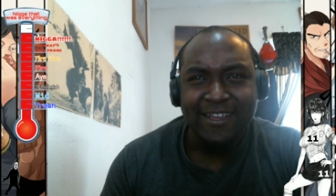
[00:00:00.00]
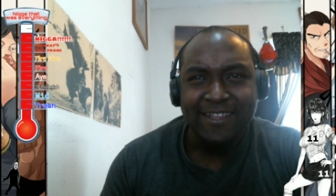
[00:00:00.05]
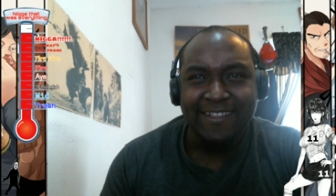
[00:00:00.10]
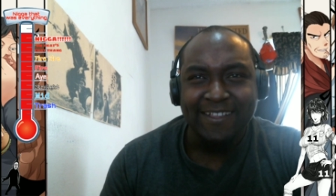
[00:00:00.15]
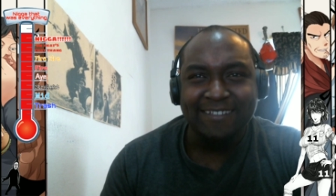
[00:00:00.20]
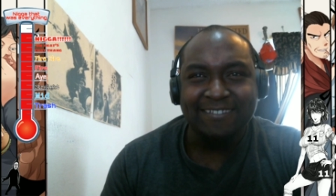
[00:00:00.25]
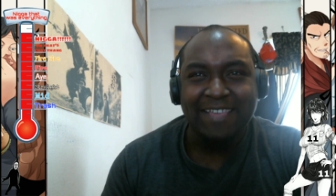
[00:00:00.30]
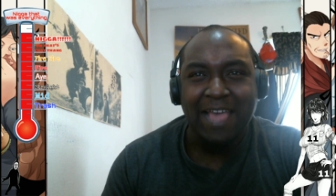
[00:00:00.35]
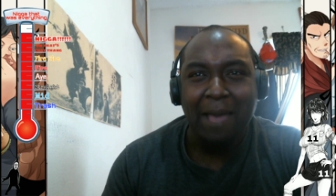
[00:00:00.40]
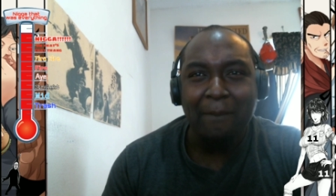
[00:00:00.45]

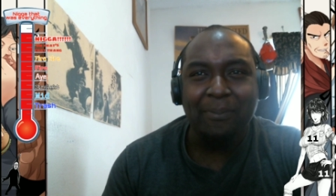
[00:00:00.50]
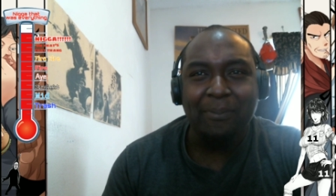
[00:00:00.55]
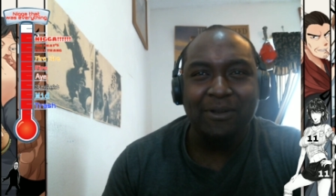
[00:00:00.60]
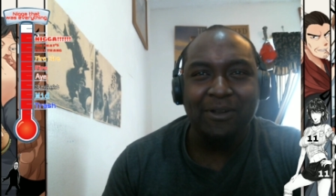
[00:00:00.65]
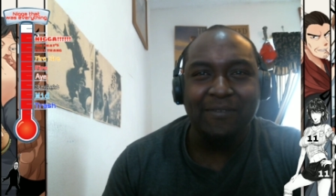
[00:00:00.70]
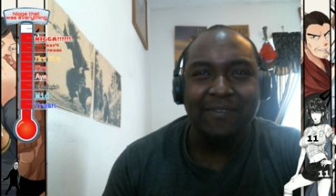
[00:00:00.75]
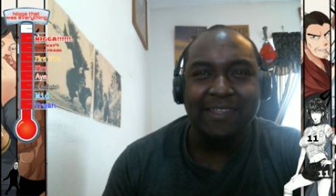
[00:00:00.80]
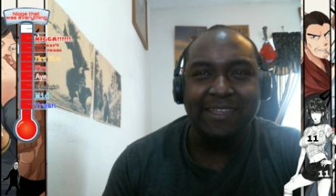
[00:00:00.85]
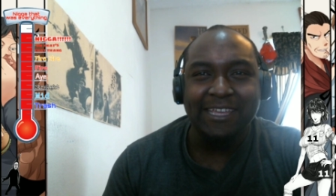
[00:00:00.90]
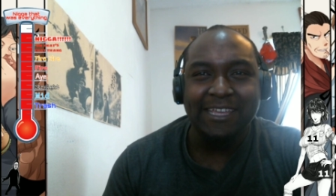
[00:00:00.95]
This happened
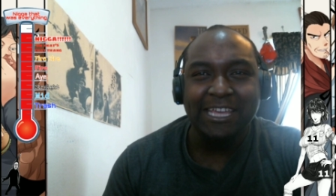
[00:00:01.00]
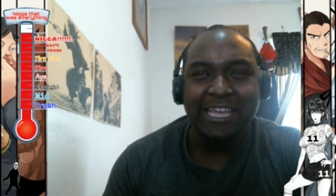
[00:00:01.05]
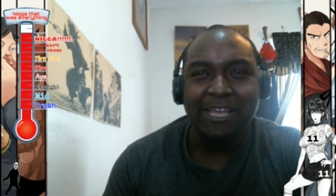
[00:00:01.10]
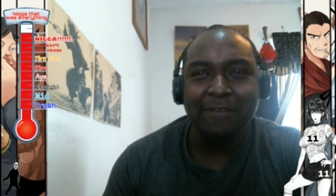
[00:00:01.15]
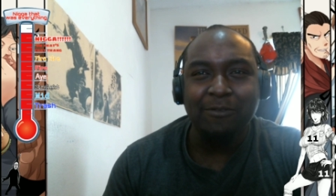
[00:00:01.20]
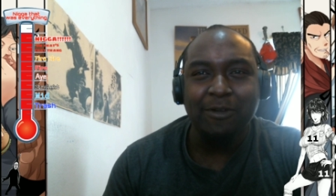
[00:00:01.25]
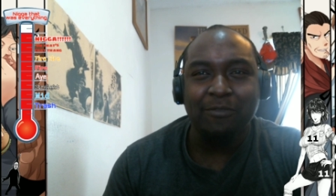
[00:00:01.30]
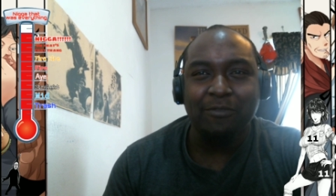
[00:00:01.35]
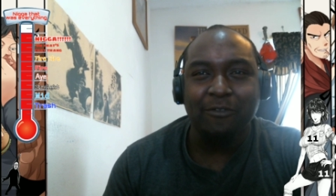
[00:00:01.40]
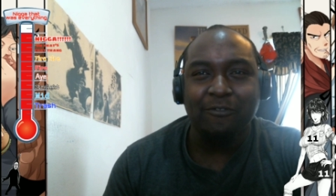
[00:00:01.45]
on the
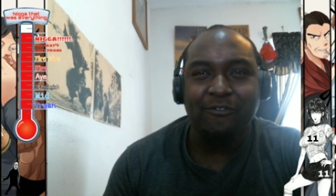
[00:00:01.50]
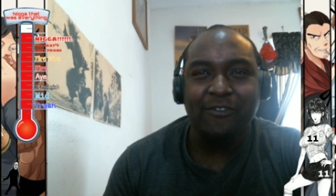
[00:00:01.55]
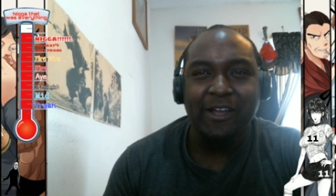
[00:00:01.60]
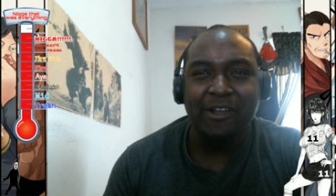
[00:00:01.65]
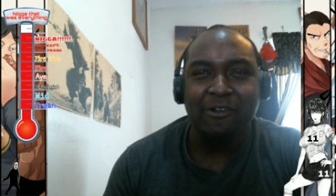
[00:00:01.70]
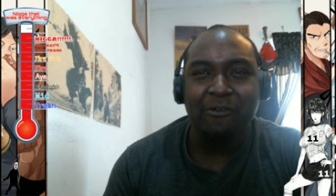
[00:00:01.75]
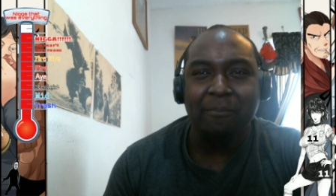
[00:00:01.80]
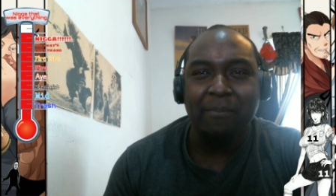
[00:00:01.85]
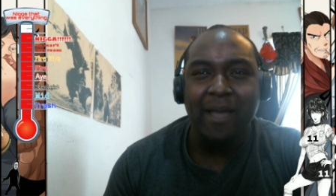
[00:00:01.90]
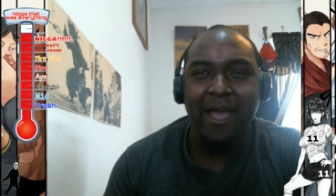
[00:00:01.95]
eve of the
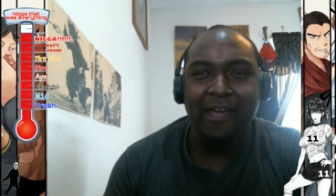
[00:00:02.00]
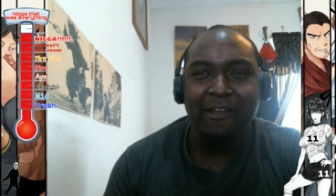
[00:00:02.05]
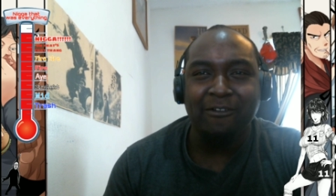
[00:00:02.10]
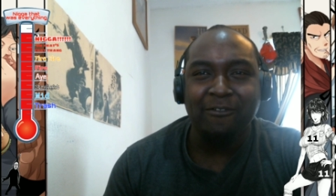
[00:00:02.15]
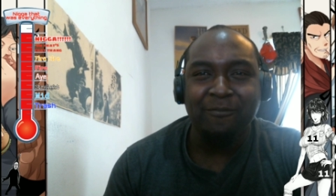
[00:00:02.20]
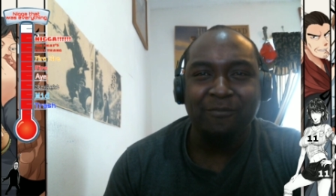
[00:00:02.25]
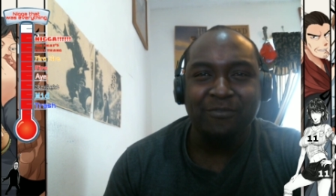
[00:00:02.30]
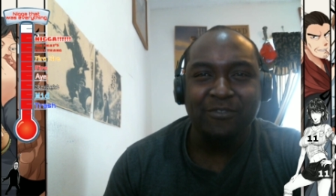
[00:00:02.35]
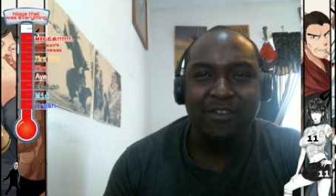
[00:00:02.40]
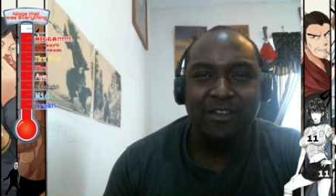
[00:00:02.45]
final battle,
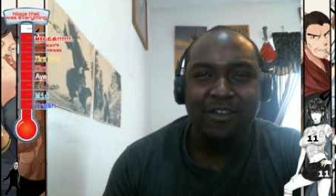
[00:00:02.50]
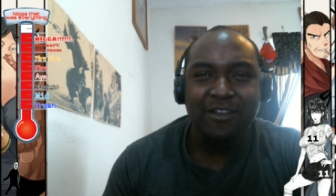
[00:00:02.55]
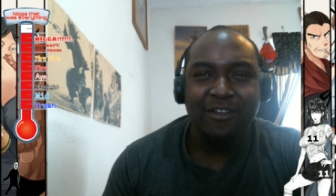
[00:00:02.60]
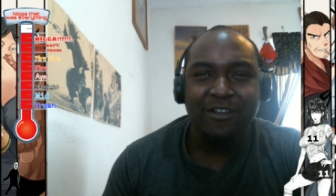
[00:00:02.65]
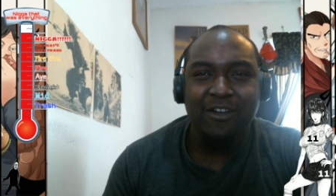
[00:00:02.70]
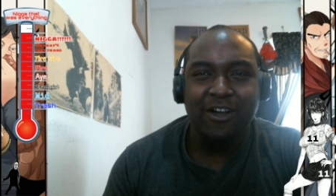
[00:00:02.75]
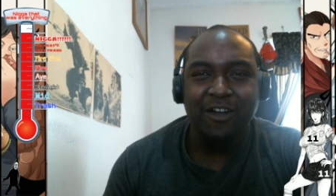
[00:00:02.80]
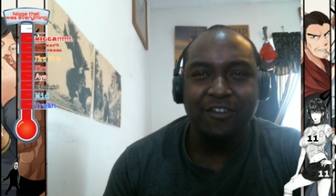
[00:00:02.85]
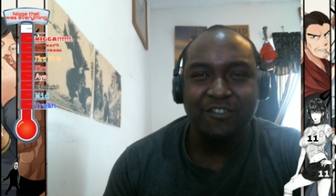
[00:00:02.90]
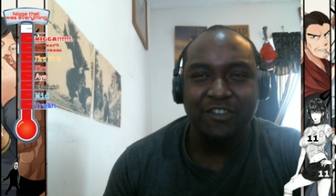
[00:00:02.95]

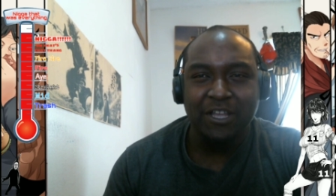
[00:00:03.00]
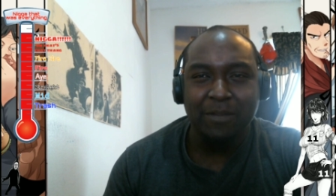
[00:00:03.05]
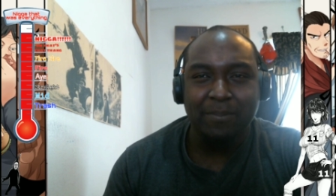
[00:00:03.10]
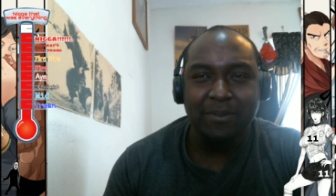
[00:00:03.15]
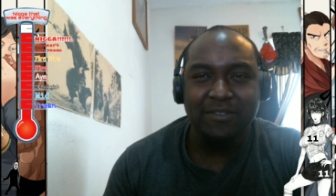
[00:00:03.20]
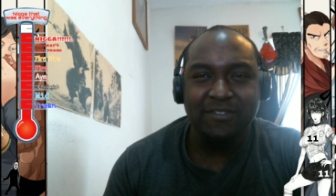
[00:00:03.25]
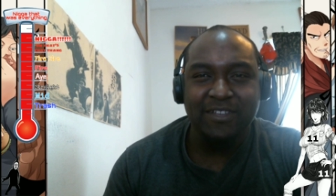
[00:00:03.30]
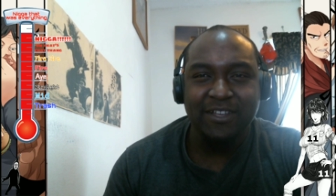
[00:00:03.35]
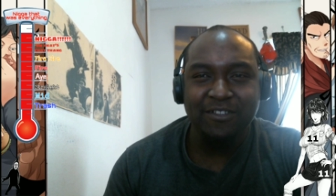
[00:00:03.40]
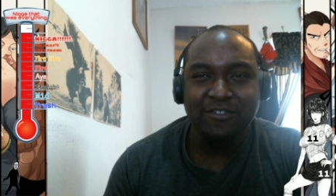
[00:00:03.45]
causing a
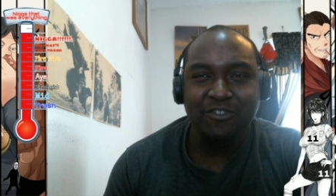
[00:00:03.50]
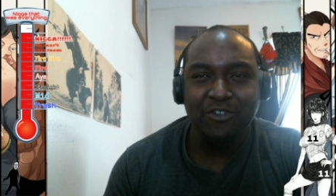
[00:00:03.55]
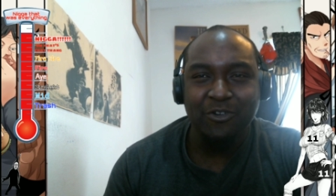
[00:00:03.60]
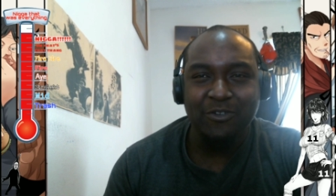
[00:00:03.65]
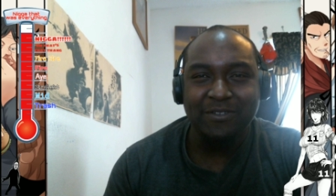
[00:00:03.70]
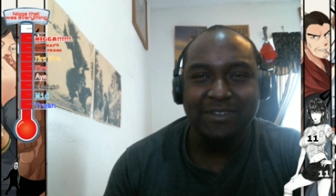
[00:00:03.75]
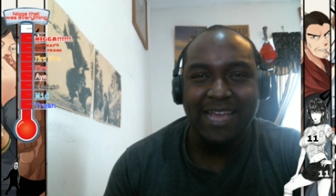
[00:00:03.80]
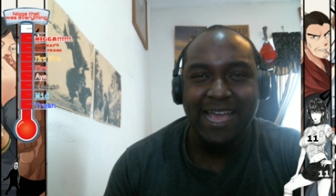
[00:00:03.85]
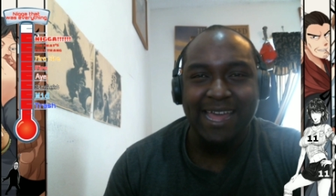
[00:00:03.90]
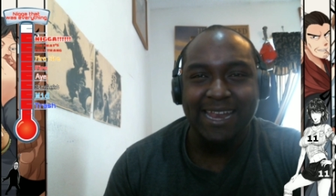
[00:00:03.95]
potential
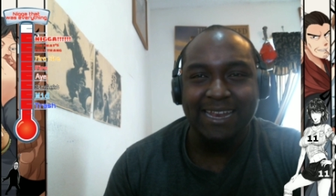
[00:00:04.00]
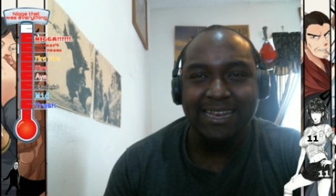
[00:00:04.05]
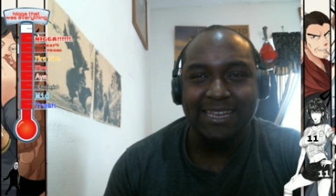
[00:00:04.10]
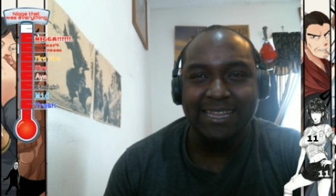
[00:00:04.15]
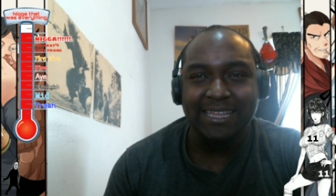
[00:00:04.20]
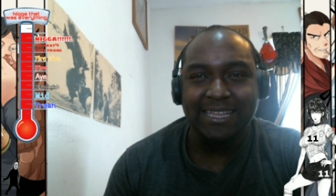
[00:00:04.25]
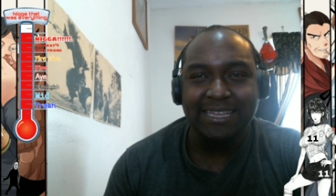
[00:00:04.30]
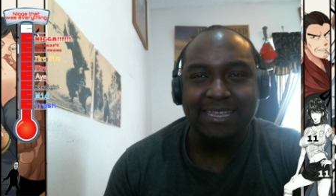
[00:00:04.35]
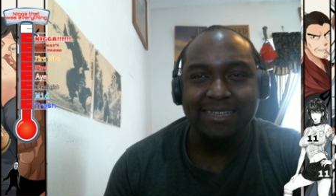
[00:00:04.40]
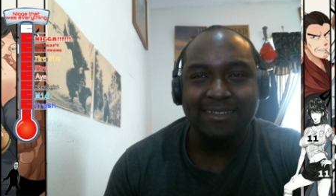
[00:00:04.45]
data
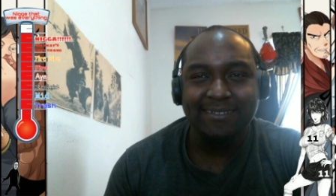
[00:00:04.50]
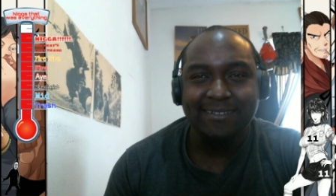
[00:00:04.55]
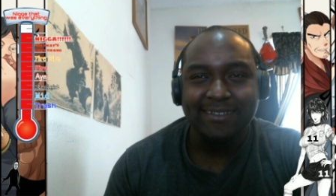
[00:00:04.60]
leak.